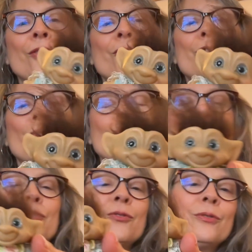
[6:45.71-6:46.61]

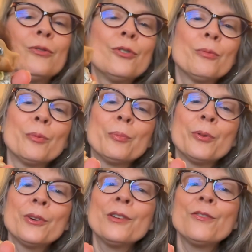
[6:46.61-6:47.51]
trolls were
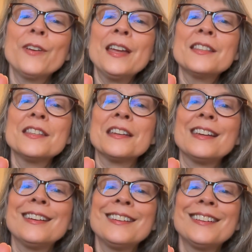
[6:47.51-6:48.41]
pretty fancy.